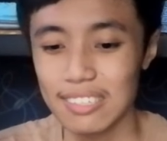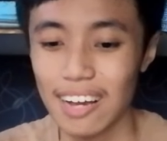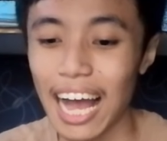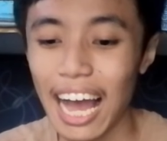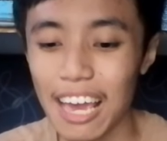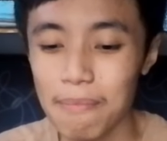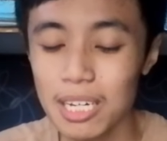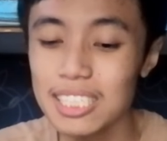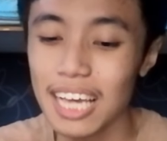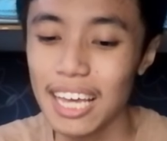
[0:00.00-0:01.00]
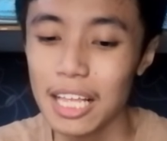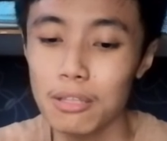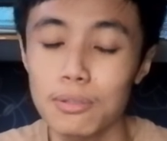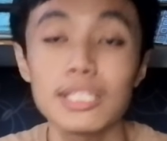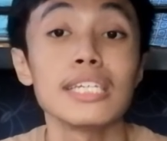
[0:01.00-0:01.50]
so I am excited
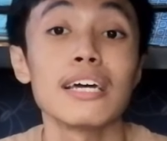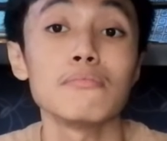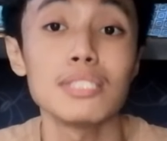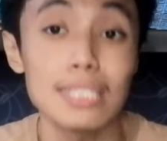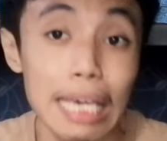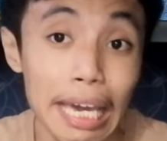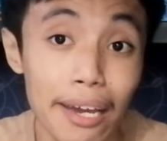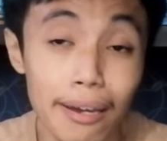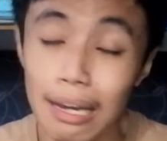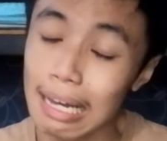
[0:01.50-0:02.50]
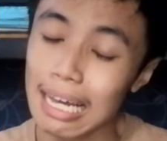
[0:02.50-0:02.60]
to see them sing,